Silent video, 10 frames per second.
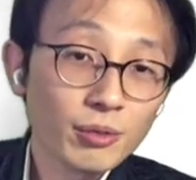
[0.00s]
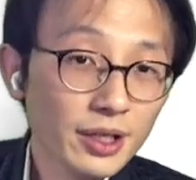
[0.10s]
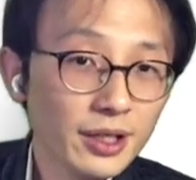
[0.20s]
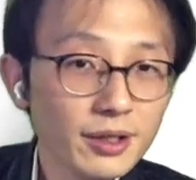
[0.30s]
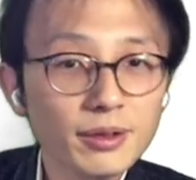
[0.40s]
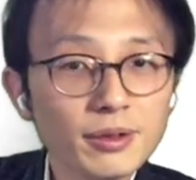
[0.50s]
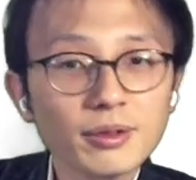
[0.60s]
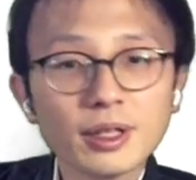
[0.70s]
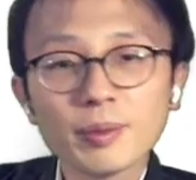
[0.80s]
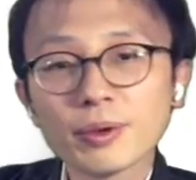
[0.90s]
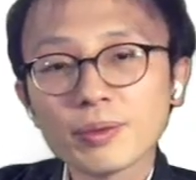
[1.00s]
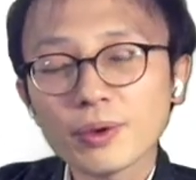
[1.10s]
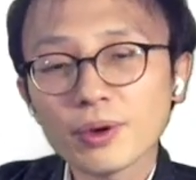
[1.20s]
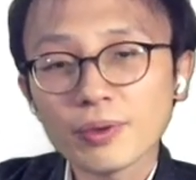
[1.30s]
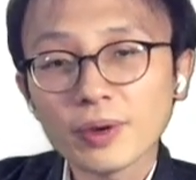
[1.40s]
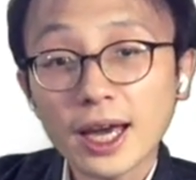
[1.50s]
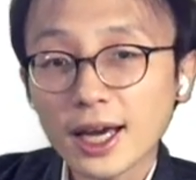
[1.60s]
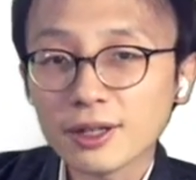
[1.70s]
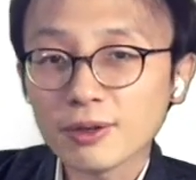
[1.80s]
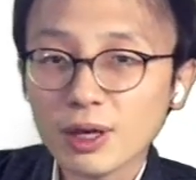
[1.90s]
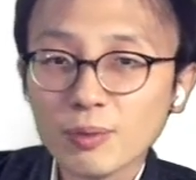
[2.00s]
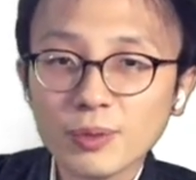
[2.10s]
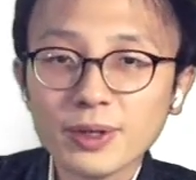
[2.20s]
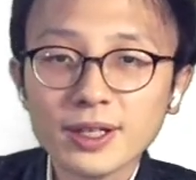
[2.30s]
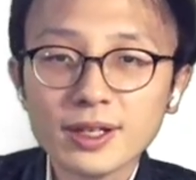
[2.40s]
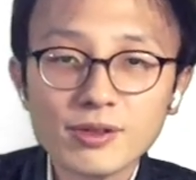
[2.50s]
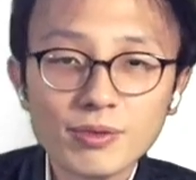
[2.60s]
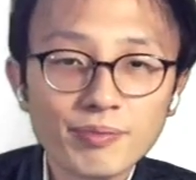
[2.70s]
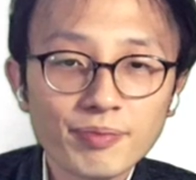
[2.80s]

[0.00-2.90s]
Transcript: which is suitable for hardware implementation.